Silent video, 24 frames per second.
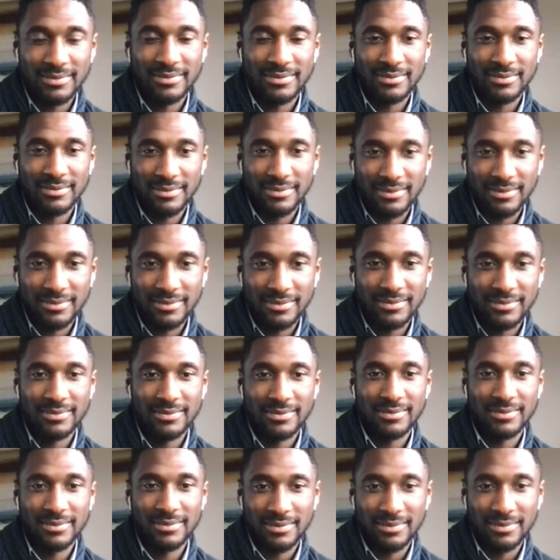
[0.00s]

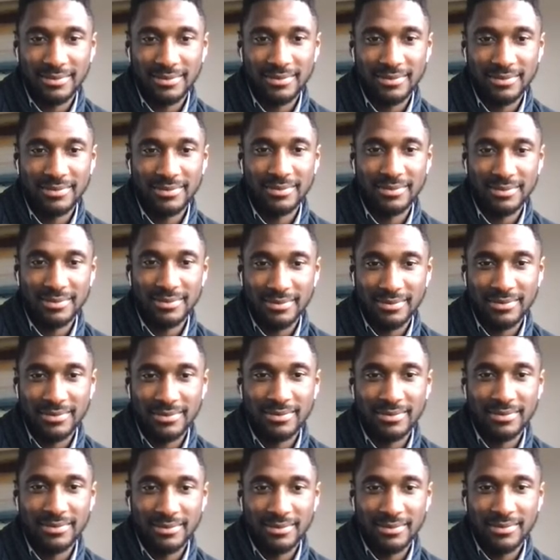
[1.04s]

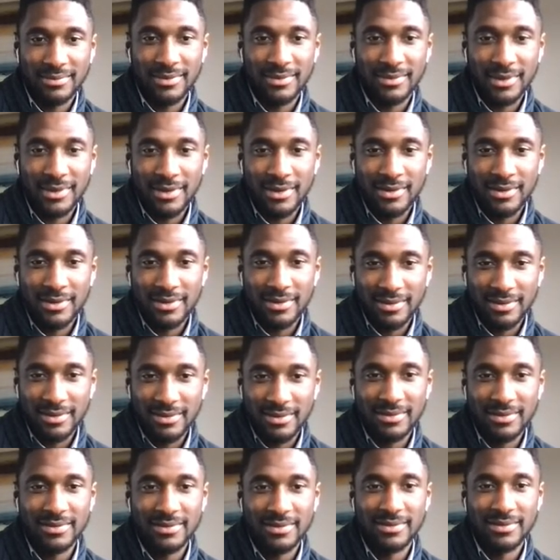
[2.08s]

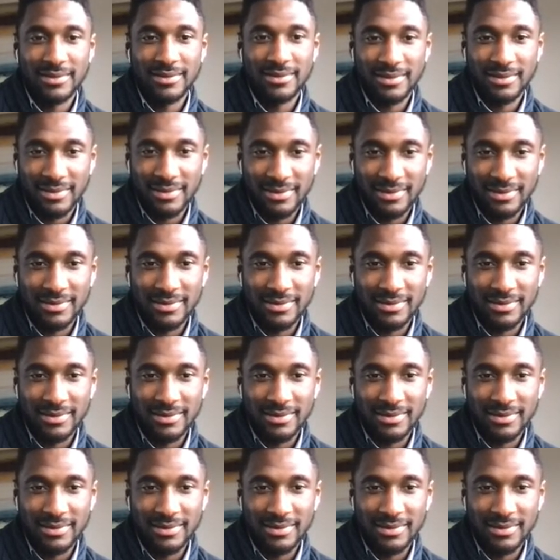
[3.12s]
(not speaking)